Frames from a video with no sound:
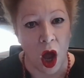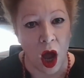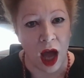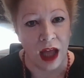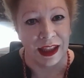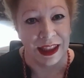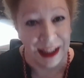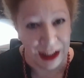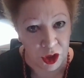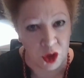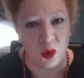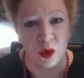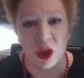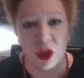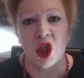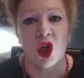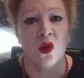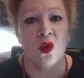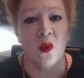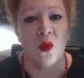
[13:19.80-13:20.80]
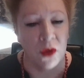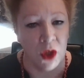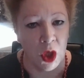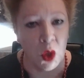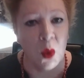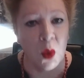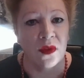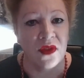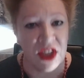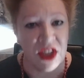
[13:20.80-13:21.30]
a literature
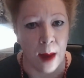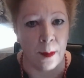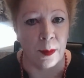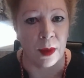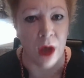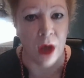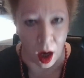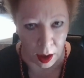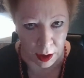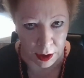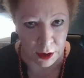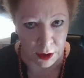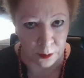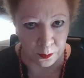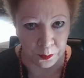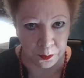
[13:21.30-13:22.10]
review of some kind.